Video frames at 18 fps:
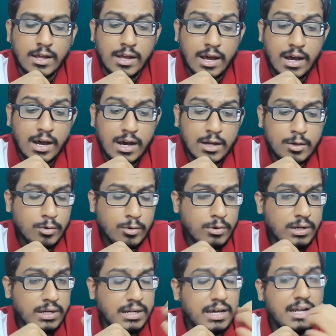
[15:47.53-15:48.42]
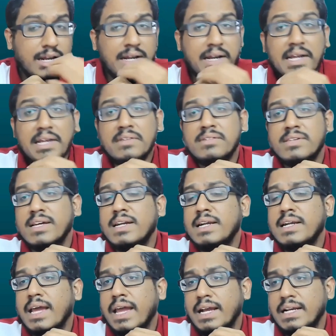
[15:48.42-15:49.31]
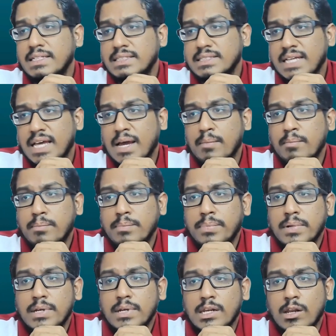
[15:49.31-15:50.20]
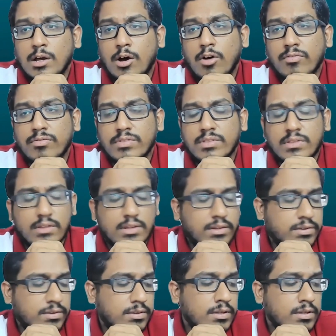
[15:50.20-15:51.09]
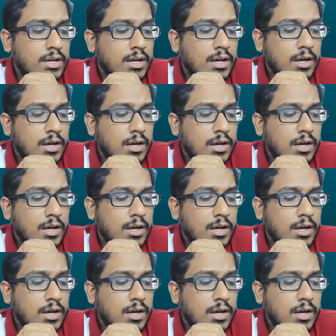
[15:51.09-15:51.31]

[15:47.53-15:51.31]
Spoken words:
A good recent example of this